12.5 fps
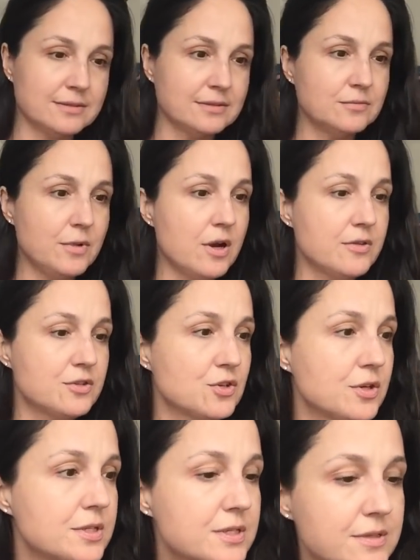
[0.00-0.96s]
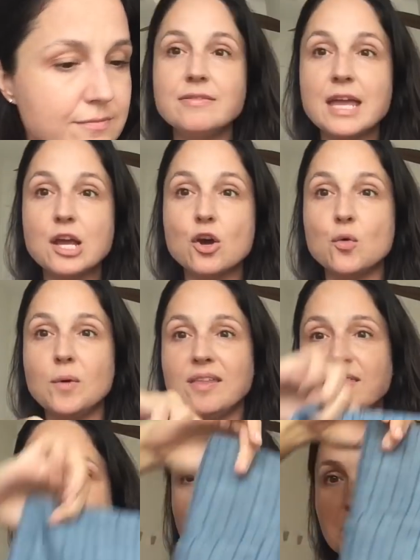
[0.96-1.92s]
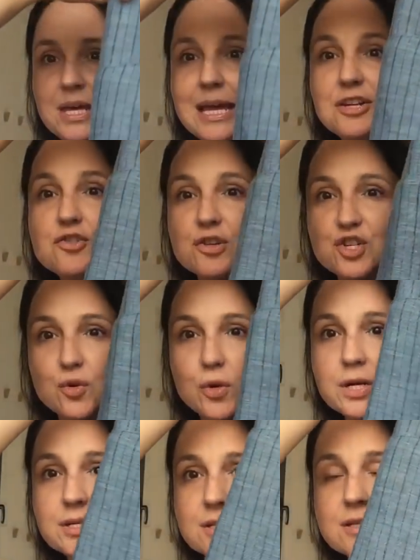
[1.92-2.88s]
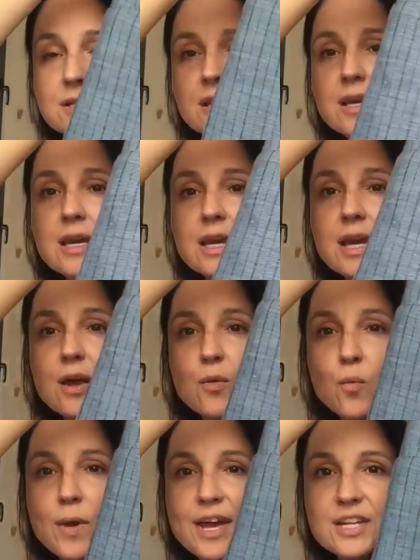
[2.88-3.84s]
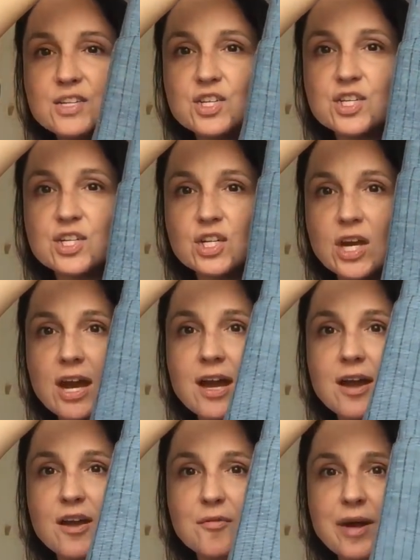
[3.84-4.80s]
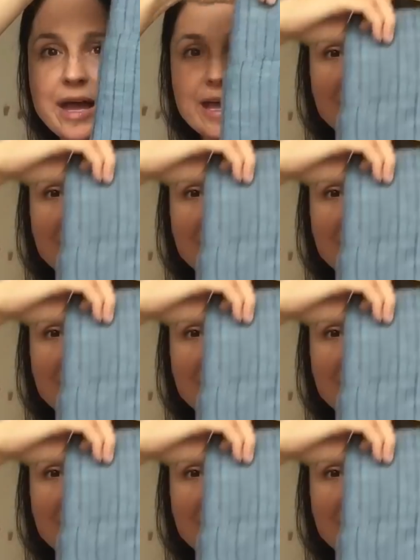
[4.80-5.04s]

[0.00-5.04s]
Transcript: They go with the Pietra shorts, which I